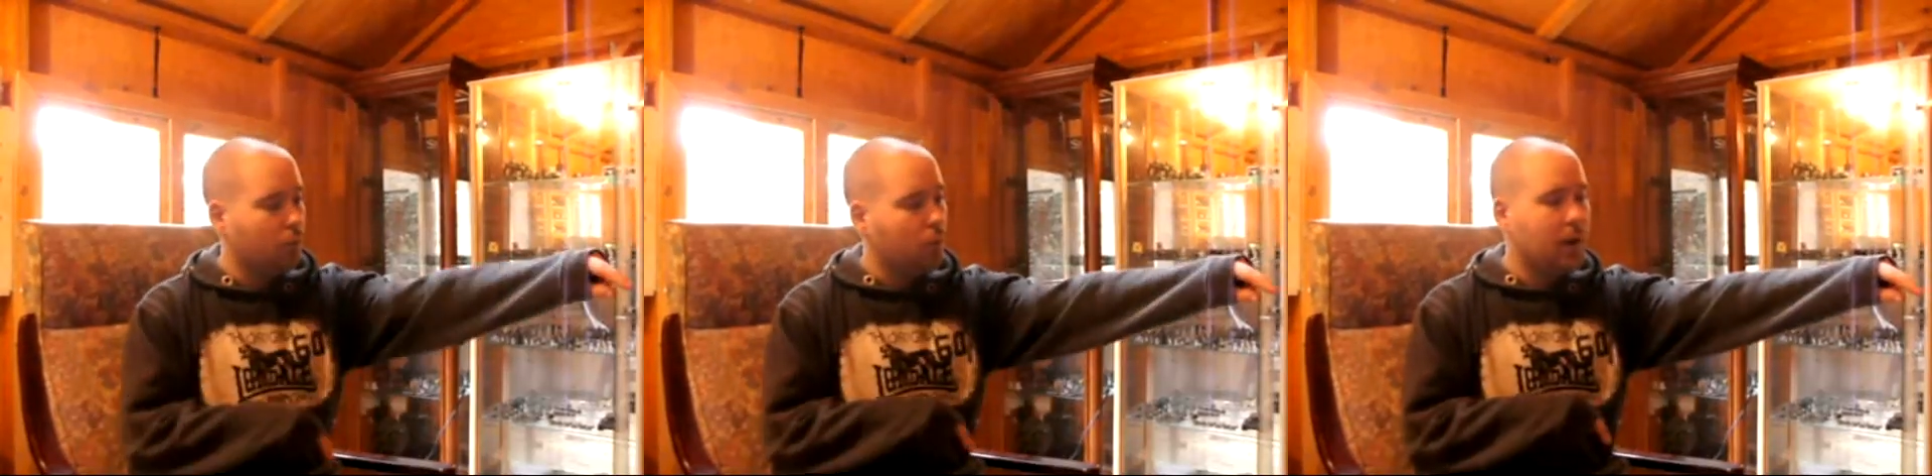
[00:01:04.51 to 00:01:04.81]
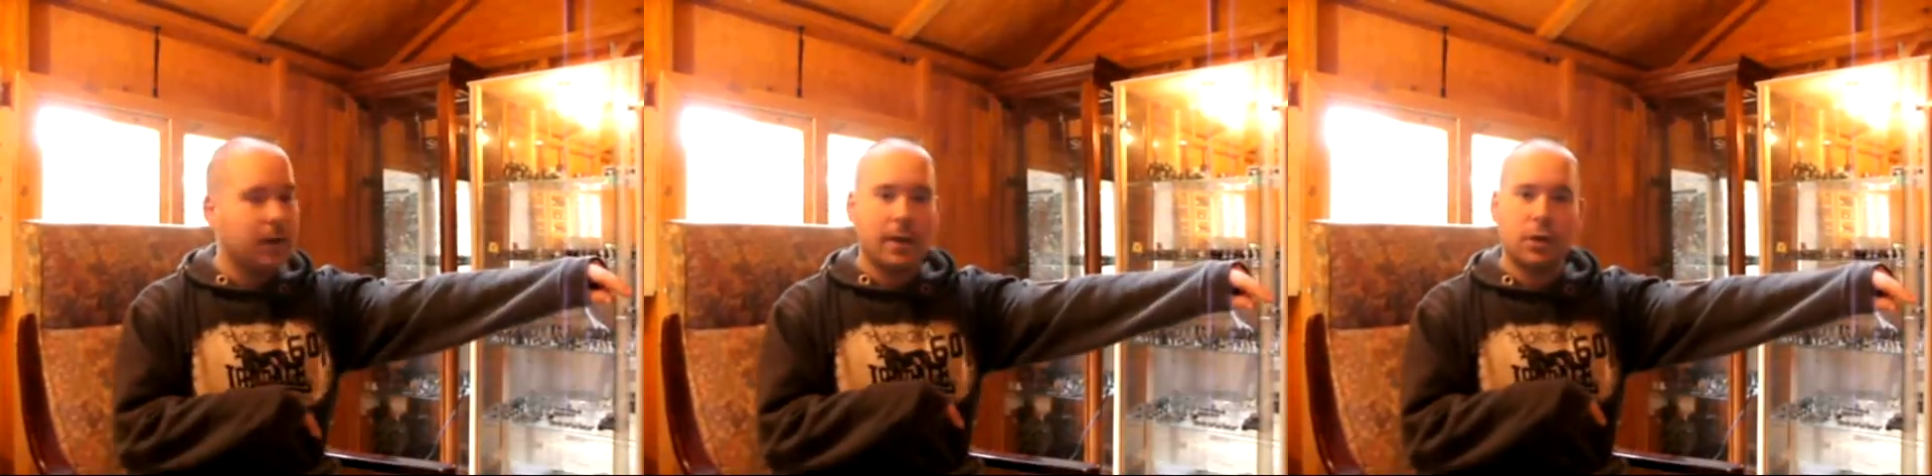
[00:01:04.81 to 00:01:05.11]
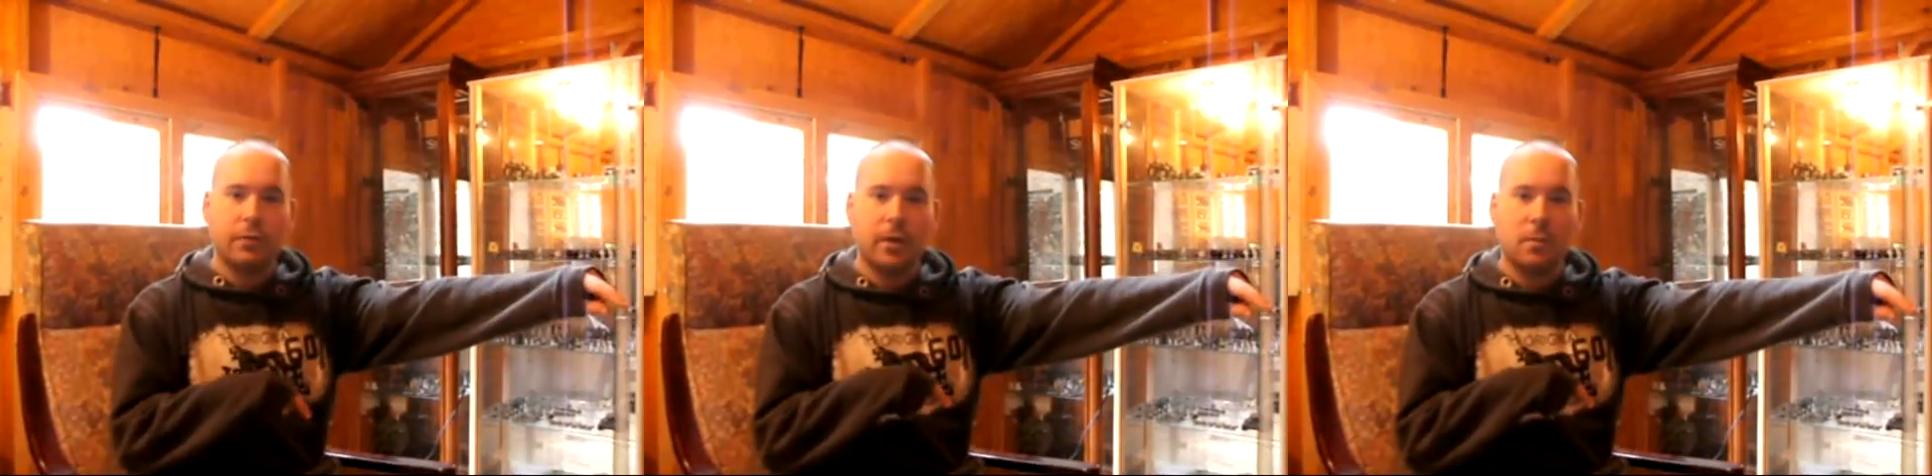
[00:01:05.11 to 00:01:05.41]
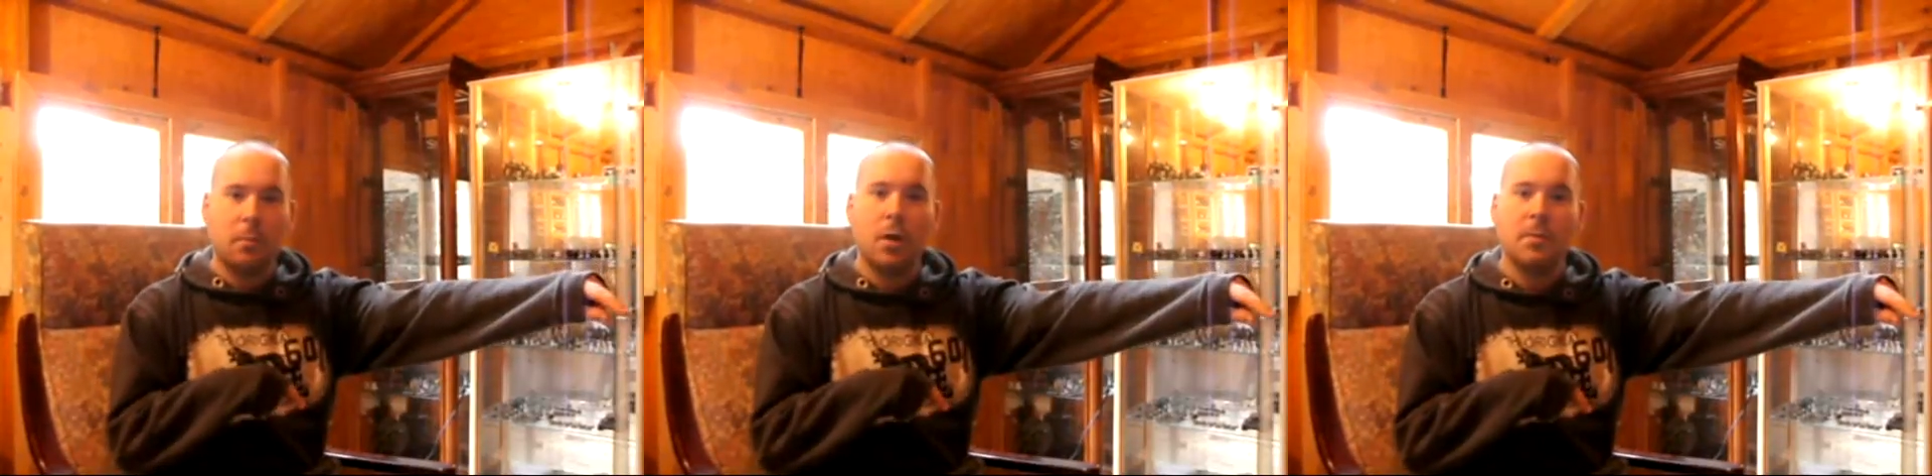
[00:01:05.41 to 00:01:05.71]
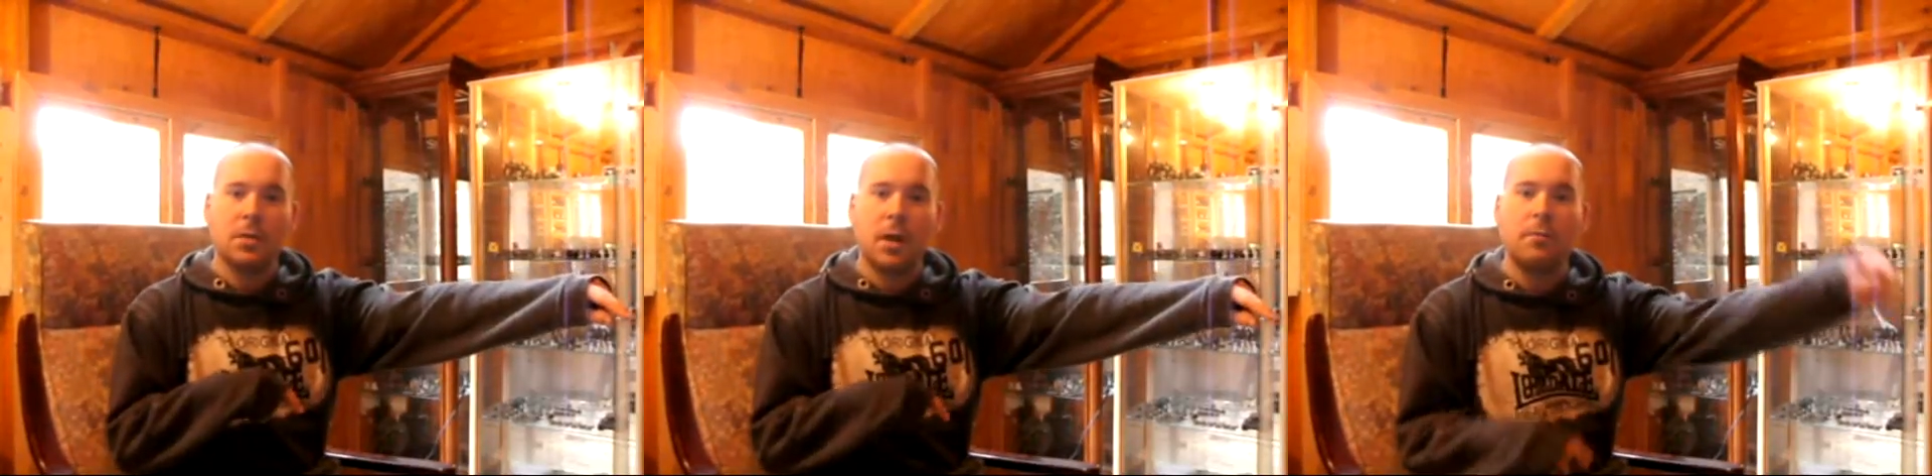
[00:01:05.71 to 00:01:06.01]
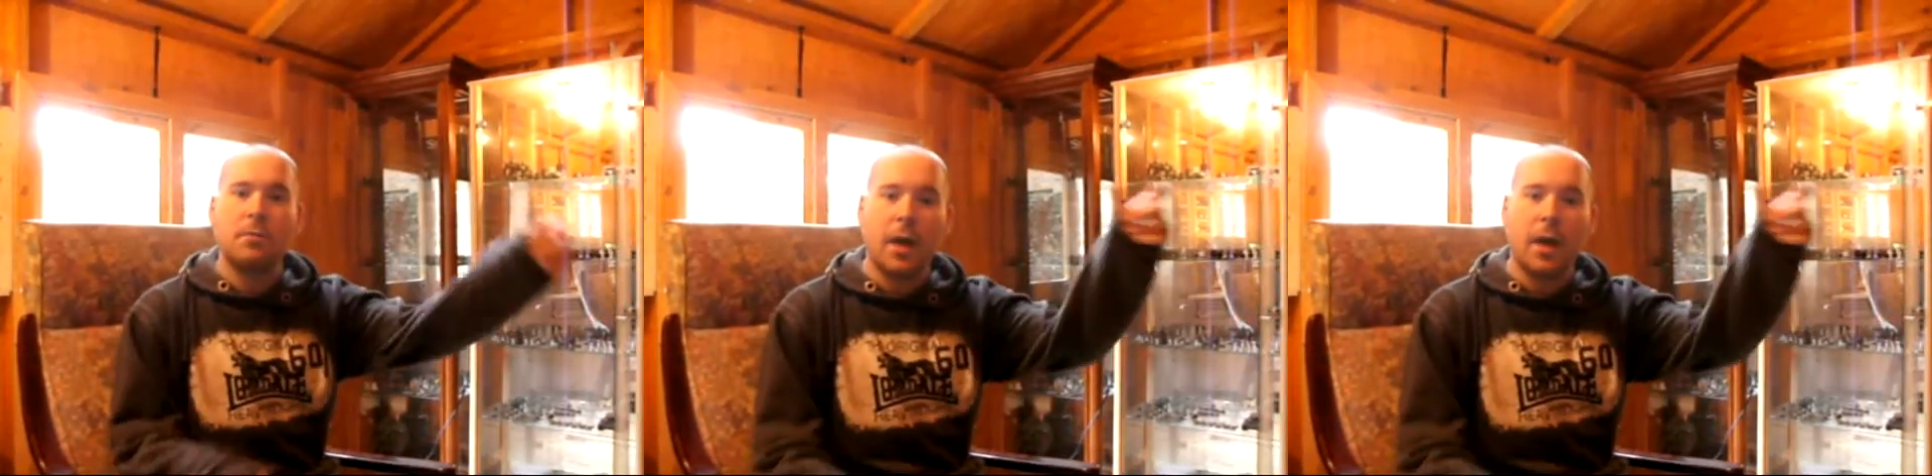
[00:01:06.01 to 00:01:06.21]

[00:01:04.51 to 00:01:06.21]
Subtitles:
1 in each of our deployment zones